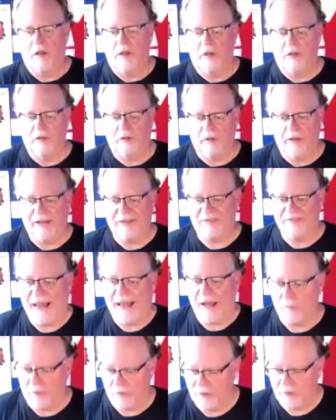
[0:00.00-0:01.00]
So that's
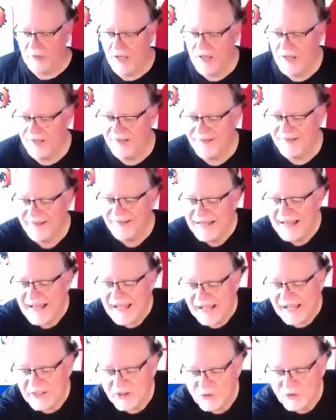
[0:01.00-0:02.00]
that one.
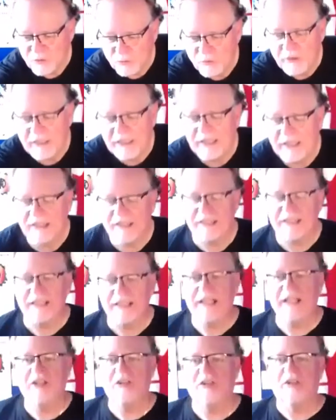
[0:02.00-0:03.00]
And it's really
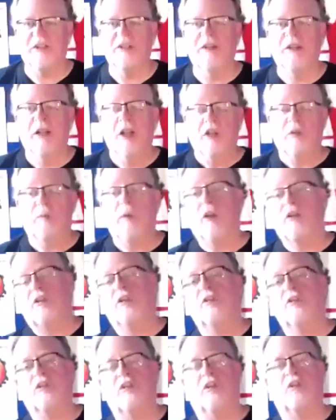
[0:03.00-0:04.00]
easy,
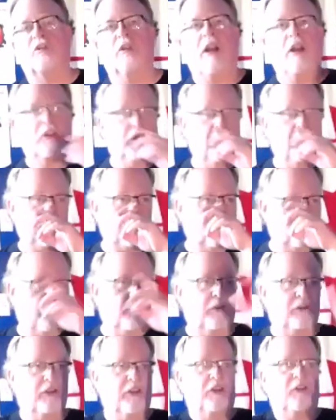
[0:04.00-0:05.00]
especially just the transition from
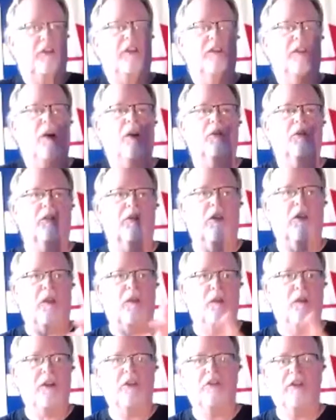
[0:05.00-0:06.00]
the 16th notes to the
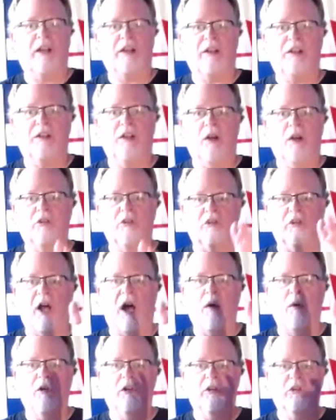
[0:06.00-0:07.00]
32nd notes is
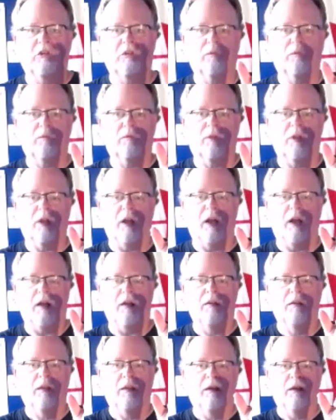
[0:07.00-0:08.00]
always
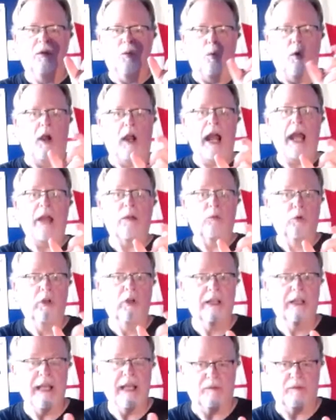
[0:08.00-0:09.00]
where I
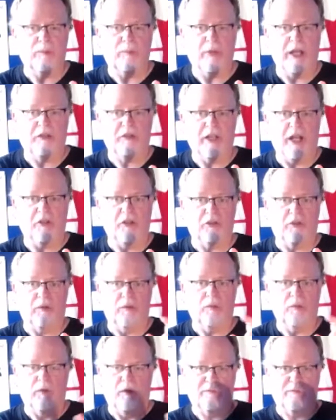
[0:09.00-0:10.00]
really have to pay
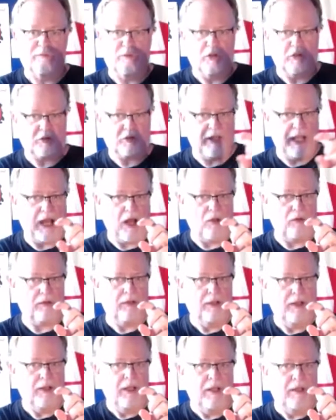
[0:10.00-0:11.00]
attention. The first
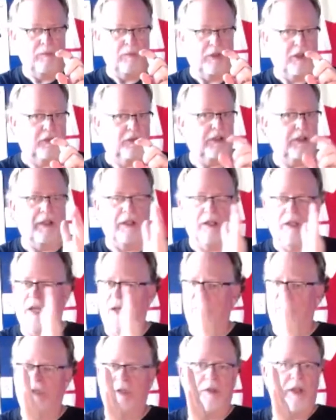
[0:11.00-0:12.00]
count, because
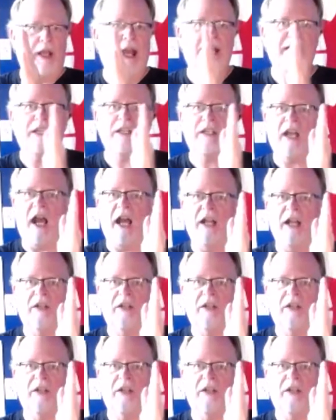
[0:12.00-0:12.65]
any kind